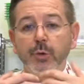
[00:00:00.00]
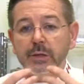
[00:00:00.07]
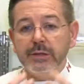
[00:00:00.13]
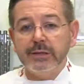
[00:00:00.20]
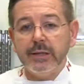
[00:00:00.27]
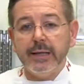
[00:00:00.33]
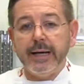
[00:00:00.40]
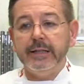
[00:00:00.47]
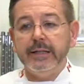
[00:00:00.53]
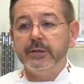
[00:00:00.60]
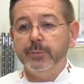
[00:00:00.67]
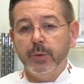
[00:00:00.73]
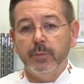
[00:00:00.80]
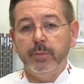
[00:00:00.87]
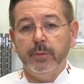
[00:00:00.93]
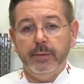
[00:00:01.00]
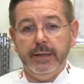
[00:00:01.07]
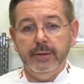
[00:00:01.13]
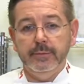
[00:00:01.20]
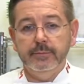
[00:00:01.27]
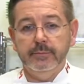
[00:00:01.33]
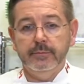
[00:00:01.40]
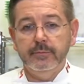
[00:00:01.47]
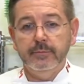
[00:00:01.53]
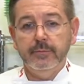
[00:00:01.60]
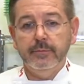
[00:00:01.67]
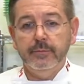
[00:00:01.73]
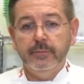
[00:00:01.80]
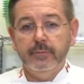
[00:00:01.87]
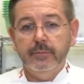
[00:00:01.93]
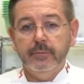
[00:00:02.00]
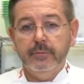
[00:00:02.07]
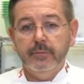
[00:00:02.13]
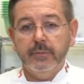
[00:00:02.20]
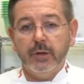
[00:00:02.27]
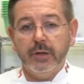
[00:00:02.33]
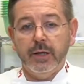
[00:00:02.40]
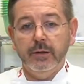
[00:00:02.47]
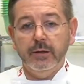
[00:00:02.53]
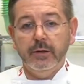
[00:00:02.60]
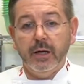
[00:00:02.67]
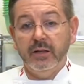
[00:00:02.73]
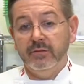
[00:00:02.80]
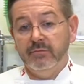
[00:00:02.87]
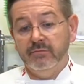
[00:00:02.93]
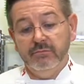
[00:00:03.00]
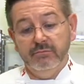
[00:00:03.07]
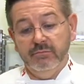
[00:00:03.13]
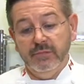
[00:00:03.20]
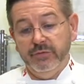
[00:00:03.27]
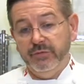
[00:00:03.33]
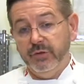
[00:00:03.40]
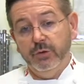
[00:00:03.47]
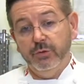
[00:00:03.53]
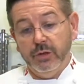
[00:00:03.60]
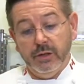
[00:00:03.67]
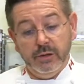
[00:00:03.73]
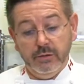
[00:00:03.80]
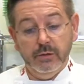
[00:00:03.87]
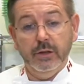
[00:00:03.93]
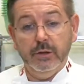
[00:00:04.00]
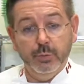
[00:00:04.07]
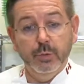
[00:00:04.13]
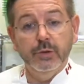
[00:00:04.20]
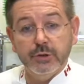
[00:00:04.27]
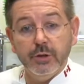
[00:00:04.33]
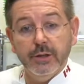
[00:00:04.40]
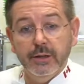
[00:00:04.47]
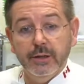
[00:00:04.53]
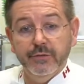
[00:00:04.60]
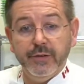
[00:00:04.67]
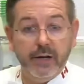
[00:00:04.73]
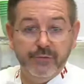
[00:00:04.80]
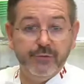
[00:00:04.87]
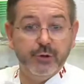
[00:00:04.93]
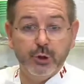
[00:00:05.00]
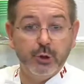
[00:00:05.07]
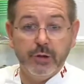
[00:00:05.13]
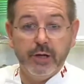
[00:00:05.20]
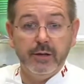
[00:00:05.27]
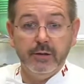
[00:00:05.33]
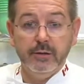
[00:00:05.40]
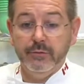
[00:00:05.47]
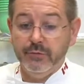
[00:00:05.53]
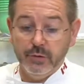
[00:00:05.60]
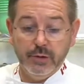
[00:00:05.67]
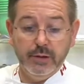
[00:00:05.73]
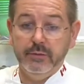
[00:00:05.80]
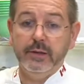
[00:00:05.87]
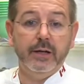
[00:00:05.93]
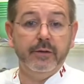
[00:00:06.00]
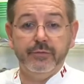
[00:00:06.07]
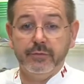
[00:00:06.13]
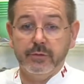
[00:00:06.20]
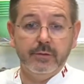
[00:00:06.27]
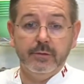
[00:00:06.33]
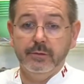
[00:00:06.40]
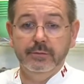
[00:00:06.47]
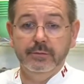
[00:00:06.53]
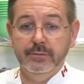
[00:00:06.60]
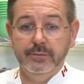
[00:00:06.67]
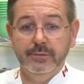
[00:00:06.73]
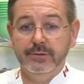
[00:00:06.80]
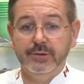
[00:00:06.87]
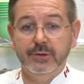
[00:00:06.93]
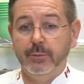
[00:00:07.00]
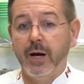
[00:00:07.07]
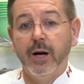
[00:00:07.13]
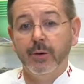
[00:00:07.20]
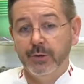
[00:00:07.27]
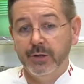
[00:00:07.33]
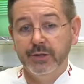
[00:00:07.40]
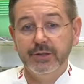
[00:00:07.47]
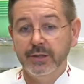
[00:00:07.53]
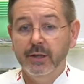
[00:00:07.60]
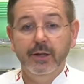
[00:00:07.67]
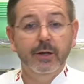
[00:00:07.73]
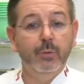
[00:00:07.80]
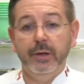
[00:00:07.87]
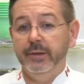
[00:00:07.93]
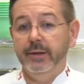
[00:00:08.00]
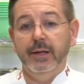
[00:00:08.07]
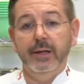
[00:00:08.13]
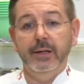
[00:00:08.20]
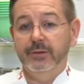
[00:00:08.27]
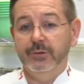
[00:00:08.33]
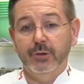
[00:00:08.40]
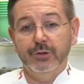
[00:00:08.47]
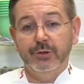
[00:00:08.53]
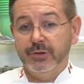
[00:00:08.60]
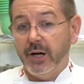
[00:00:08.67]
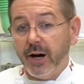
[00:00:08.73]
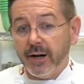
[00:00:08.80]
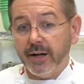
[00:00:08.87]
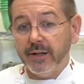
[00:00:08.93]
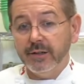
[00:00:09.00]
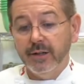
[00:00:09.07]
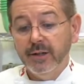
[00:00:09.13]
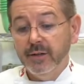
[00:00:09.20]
crystallize properly. Okay, and if you don't, it will solidify for sure. Huh? If you leave it there for some hours, one day it turns hard,